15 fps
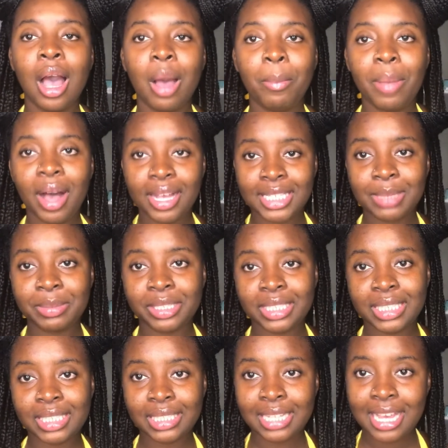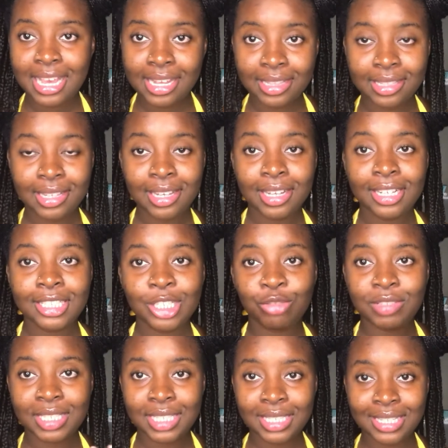possible state to
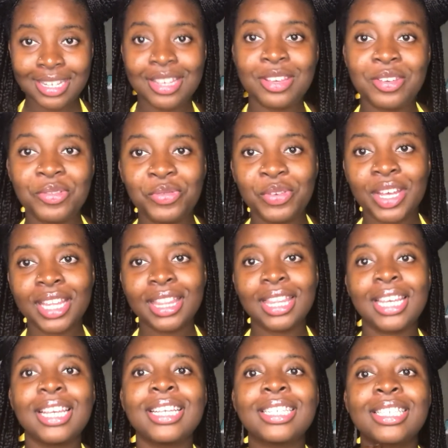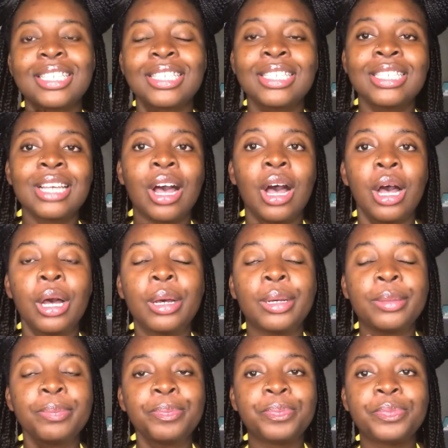receive this
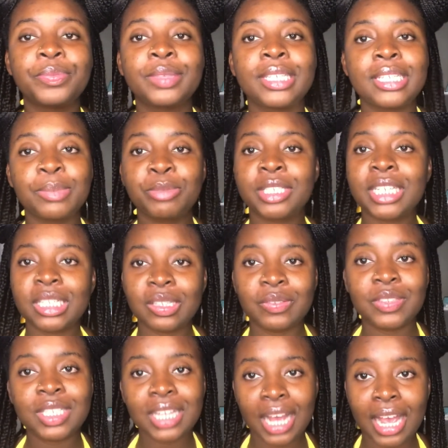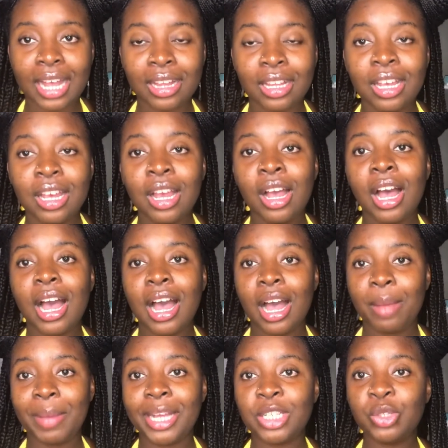this protective style.
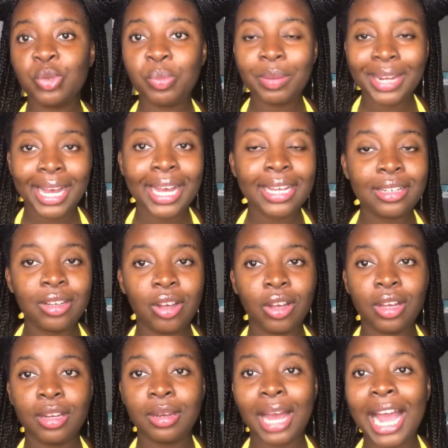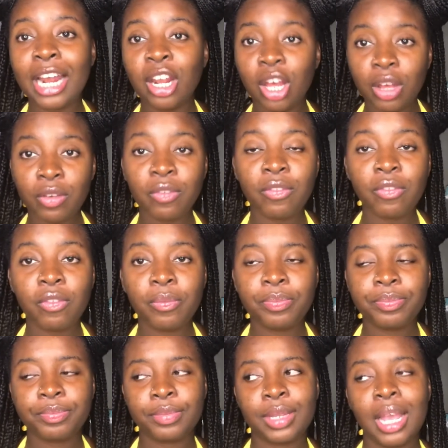I do plan on,
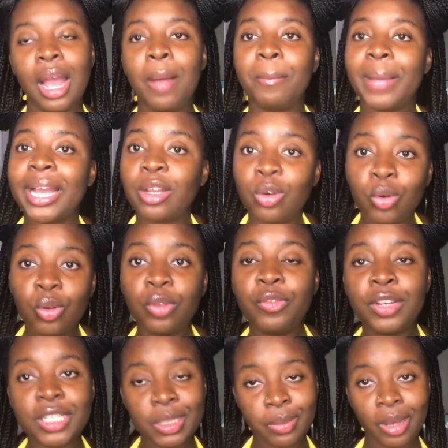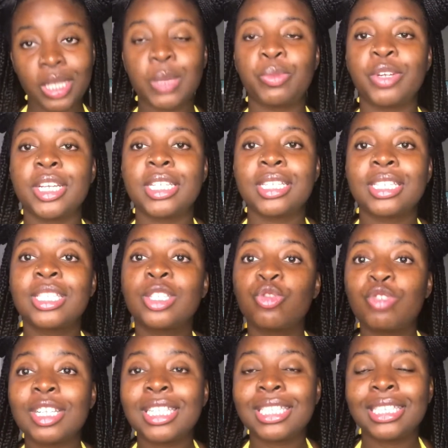my goal for this box braids is to
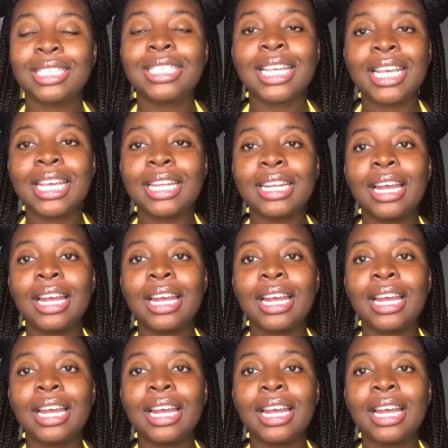retain